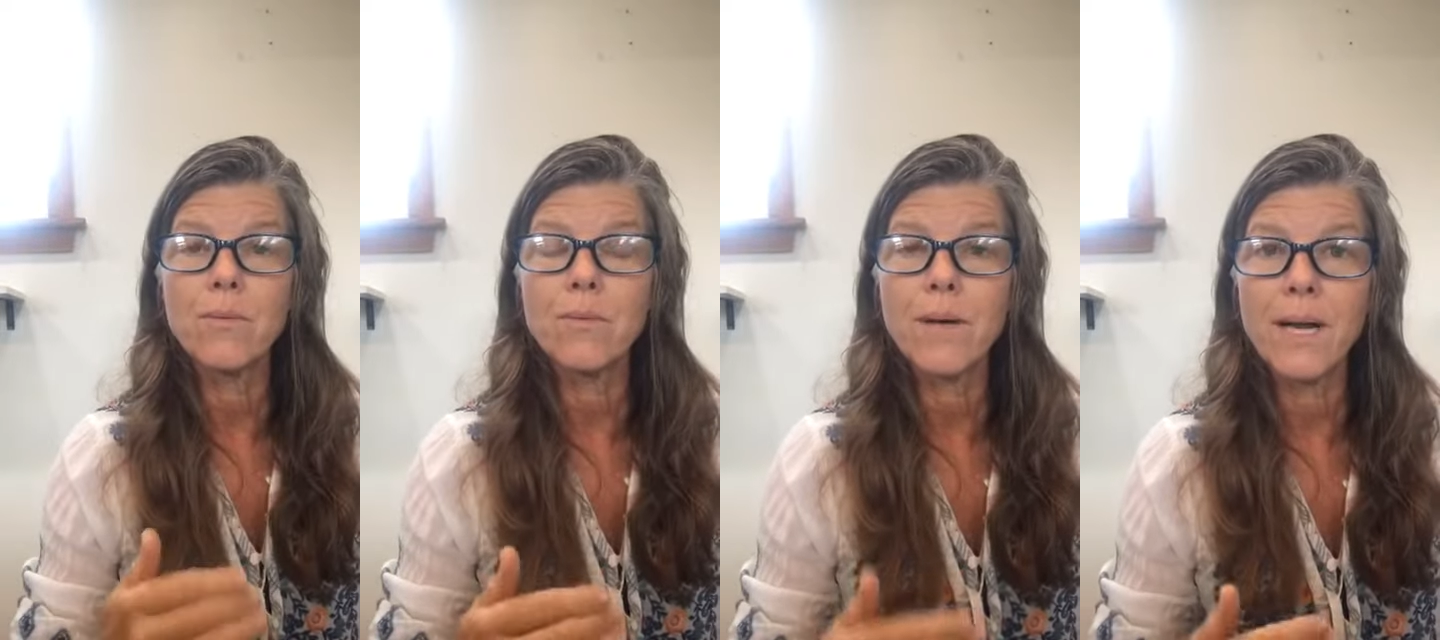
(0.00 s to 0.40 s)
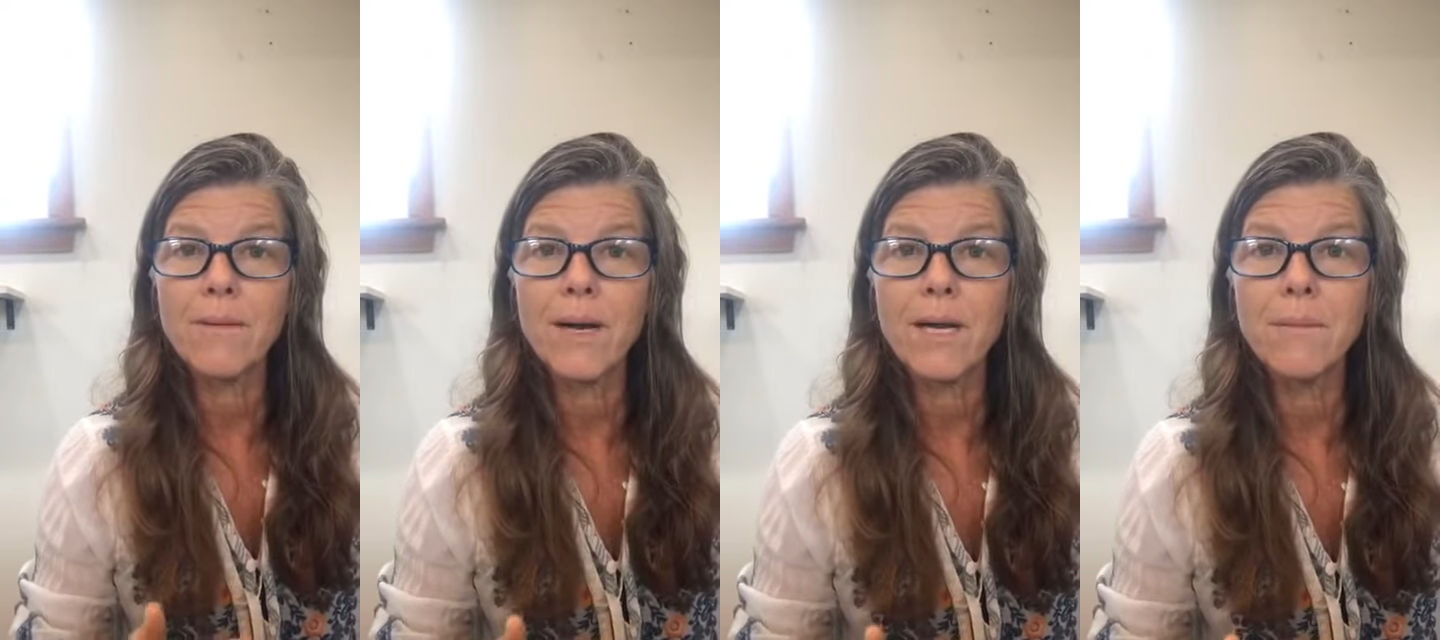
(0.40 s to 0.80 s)
what I
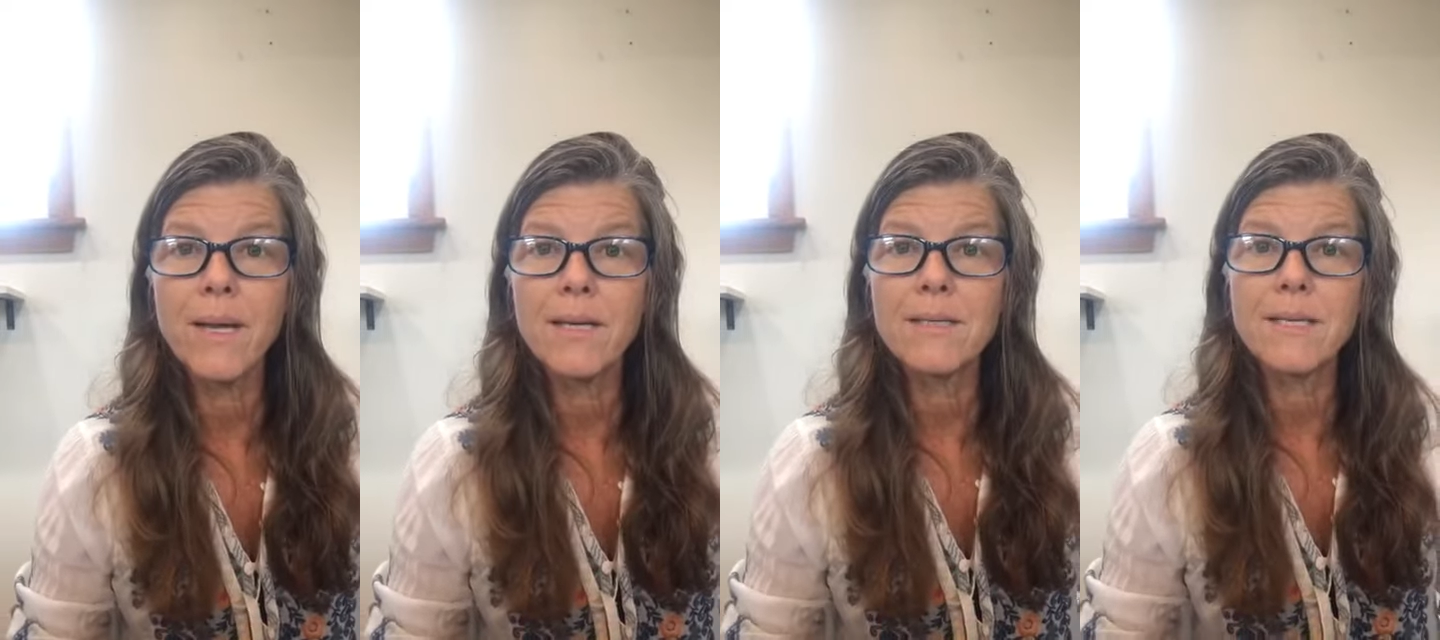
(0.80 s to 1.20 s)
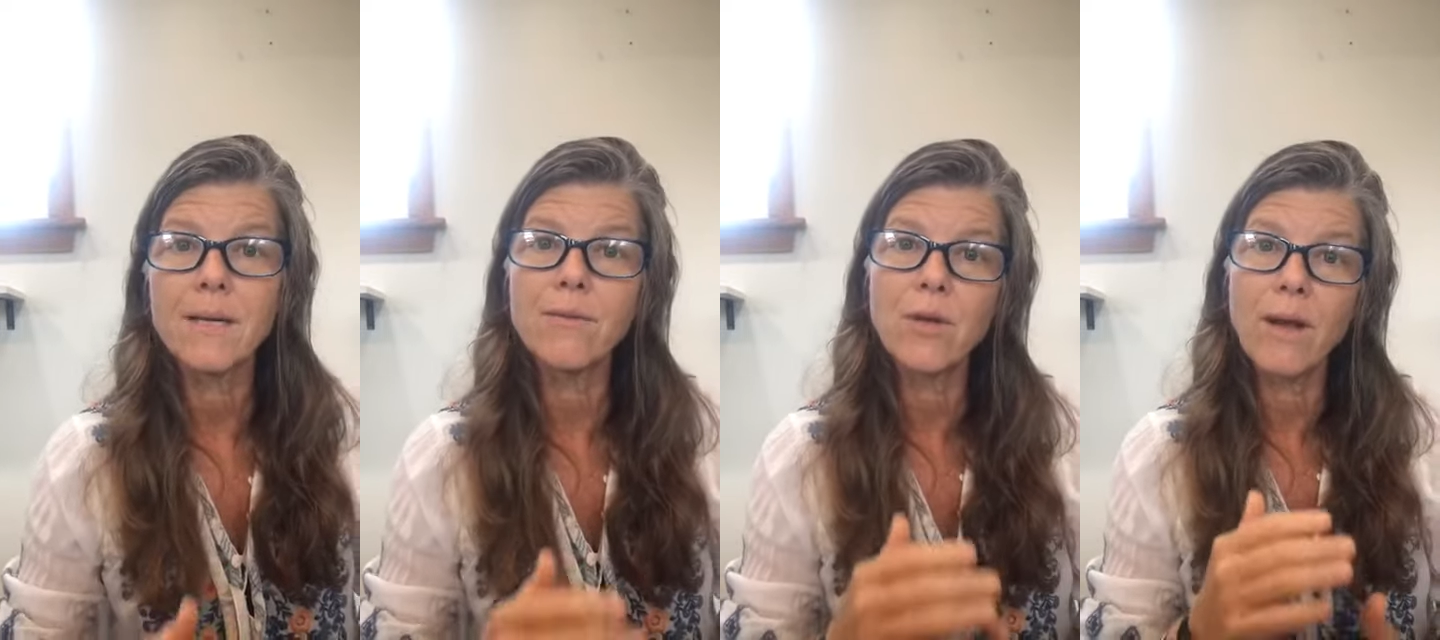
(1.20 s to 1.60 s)
recommend is that
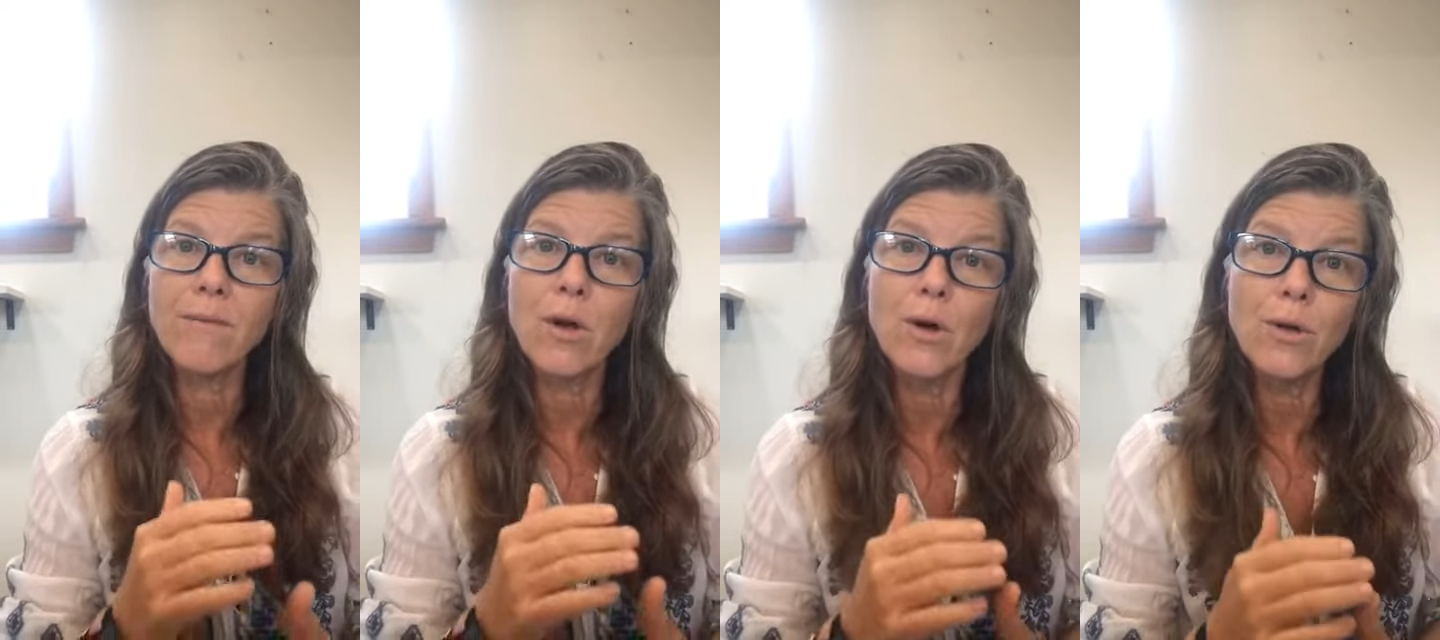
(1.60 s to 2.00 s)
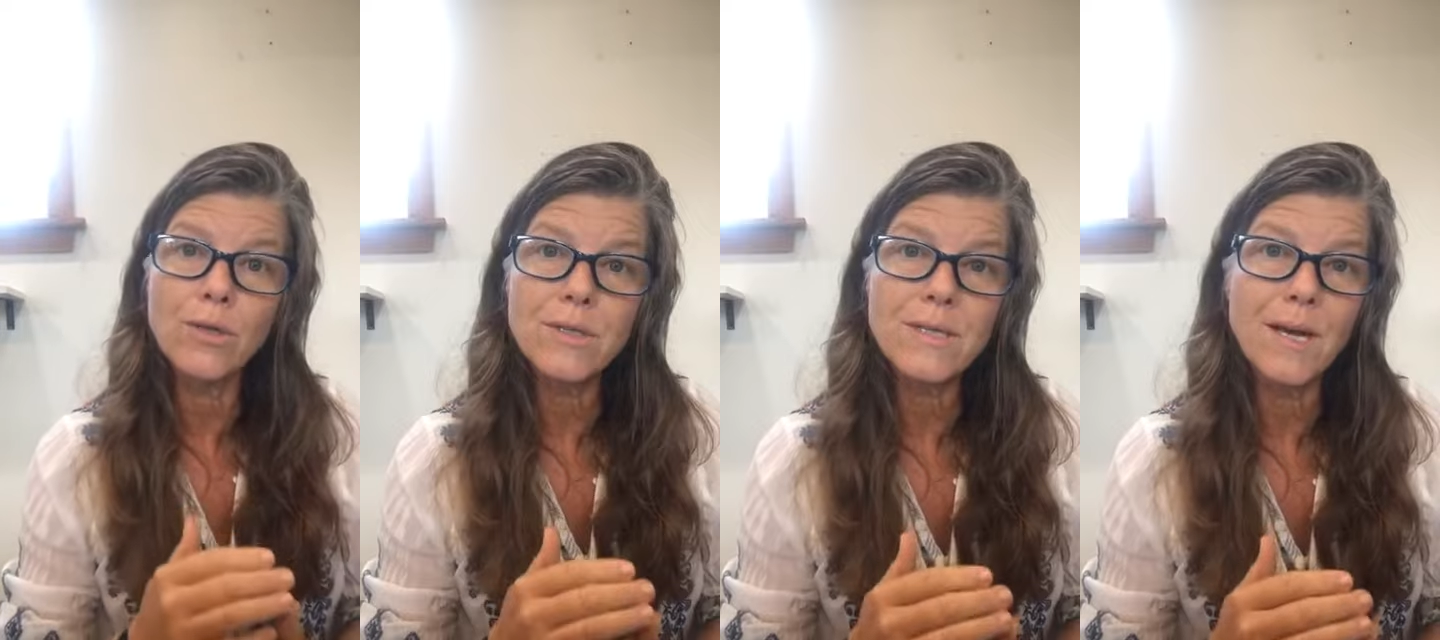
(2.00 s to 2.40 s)
if you have
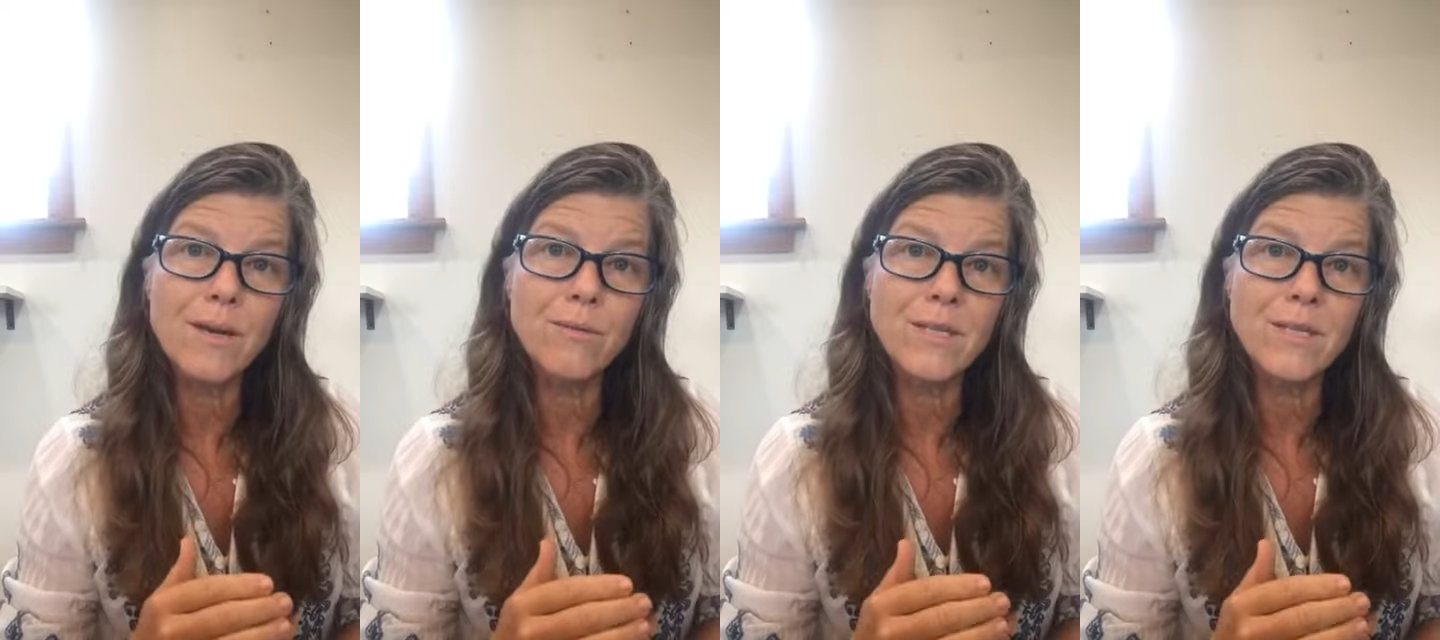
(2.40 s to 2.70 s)
ulnar-sided